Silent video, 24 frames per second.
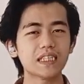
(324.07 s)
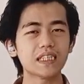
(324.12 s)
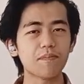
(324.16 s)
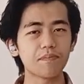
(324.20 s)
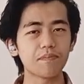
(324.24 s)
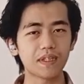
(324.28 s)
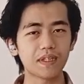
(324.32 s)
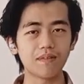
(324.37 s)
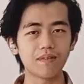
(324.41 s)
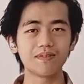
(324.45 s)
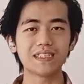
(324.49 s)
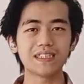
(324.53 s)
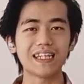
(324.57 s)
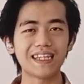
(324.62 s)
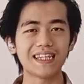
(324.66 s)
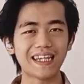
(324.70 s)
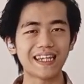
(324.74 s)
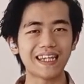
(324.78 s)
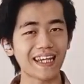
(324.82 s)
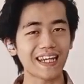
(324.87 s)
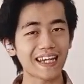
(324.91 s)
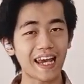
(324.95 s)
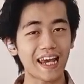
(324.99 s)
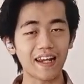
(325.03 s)
symptoms
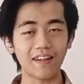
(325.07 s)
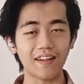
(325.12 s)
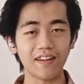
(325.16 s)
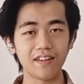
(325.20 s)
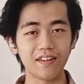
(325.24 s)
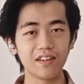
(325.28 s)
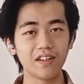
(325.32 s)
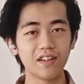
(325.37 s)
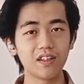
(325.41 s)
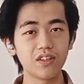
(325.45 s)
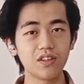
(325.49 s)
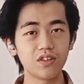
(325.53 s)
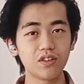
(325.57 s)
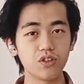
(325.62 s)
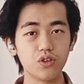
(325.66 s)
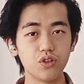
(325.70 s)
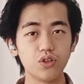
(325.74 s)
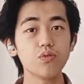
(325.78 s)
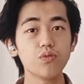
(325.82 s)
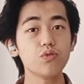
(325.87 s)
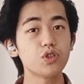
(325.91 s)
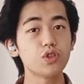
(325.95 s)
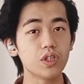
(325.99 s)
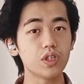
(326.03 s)
that they can
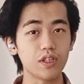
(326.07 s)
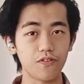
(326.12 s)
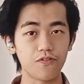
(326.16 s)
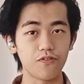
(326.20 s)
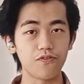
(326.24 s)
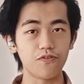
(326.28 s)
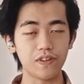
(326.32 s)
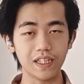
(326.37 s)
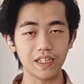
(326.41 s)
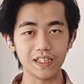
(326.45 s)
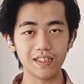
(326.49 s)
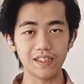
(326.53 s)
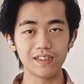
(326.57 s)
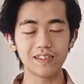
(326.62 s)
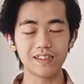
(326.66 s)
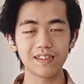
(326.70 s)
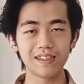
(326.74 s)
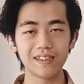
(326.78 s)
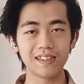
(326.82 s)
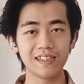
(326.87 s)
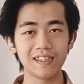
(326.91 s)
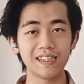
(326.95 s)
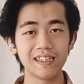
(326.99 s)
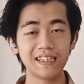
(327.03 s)
usually feel
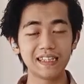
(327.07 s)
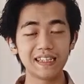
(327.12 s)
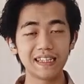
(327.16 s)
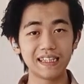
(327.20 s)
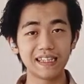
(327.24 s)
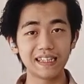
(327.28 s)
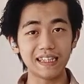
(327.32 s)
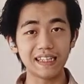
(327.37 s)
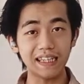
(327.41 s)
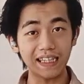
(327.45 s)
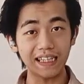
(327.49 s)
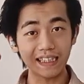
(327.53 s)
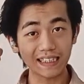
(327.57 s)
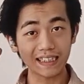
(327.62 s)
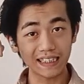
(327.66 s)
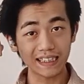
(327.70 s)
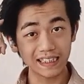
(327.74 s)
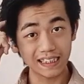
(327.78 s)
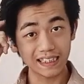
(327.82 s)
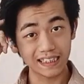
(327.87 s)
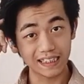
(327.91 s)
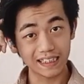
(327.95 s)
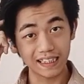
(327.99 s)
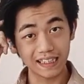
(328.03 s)

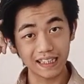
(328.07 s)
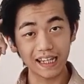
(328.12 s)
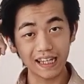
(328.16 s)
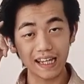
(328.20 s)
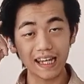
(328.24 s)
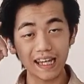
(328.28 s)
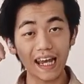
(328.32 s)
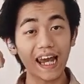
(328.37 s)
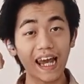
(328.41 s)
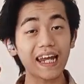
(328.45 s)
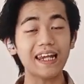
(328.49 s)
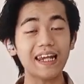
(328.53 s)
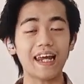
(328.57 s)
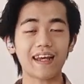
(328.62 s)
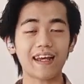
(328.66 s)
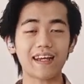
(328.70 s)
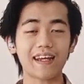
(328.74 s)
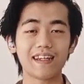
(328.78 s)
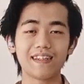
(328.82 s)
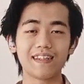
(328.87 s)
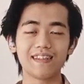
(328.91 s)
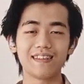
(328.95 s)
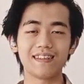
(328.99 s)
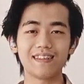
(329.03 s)
is
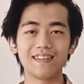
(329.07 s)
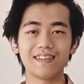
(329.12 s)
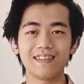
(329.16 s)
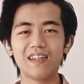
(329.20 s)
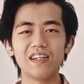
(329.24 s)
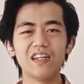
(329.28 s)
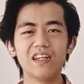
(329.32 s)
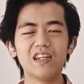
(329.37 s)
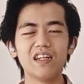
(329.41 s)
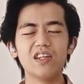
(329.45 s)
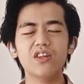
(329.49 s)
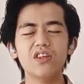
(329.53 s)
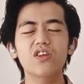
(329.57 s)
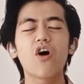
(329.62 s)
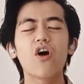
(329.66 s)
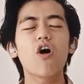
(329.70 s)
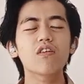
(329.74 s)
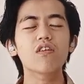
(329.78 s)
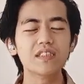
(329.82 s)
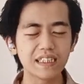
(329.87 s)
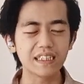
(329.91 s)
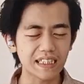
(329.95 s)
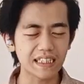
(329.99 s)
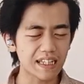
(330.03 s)
headache,
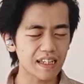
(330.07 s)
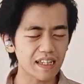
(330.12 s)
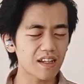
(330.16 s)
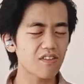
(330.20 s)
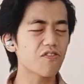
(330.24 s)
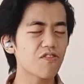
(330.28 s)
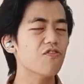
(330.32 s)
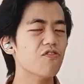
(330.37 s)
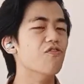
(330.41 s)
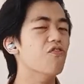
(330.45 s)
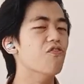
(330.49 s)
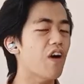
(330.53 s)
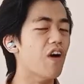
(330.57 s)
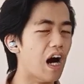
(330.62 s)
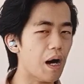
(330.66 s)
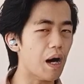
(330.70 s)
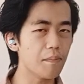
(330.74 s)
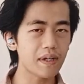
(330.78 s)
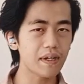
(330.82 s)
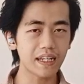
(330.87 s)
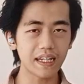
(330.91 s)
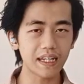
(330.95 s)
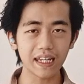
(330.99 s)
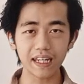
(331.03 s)
nausea,
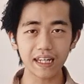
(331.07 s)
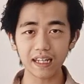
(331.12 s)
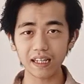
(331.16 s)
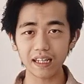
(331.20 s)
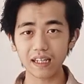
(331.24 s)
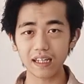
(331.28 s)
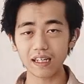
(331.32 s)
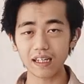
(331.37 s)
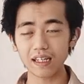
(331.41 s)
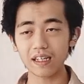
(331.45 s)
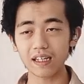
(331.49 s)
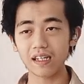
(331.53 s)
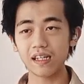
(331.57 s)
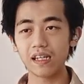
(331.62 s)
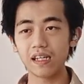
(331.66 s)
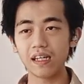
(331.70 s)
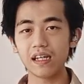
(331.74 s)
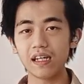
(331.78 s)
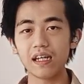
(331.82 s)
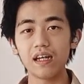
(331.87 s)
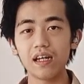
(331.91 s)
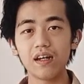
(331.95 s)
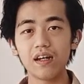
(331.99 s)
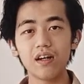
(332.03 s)
vomiting,
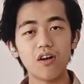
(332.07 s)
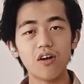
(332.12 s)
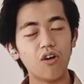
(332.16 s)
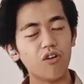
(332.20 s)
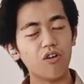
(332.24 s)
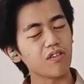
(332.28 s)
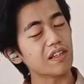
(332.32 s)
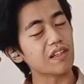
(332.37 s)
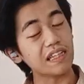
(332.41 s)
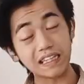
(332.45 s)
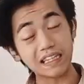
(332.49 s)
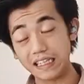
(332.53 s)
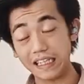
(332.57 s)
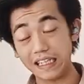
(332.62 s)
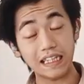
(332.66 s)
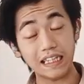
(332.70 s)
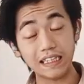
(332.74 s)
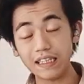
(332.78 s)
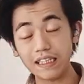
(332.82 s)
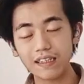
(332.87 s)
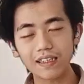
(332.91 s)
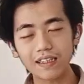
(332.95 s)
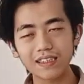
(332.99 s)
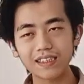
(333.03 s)
or
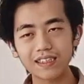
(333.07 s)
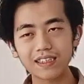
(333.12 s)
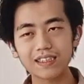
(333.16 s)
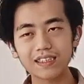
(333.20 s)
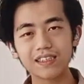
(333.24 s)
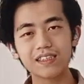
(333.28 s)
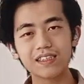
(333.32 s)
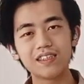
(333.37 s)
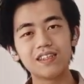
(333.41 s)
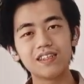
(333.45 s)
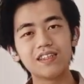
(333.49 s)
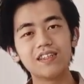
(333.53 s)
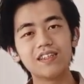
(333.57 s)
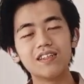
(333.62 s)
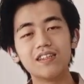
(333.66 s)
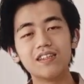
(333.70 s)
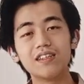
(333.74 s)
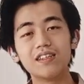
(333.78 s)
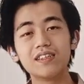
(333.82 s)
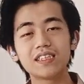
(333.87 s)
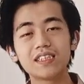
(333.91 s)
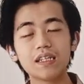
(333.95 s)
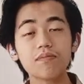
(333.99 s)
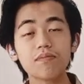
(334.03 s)
giddiness,
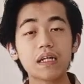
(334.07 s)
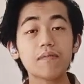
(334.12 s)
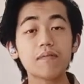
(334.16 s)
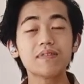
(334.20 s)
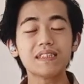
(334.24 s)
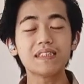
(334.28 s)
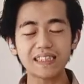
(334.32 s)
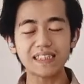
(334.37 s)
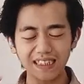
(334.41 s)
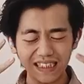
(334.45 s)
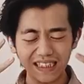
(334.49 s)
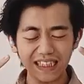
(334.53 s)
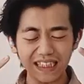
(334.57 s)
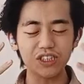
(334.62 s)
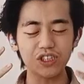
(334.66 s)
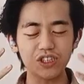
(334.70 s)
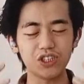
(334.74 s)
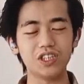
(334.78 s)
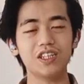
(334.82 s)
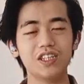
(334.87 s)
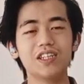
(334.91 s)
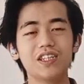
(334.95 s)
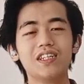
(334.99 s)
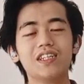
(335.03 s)
sometimes
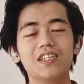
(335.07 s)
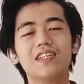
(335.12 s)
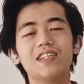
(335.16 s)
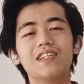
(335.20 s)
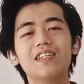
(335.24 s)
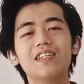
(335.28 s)
seizure.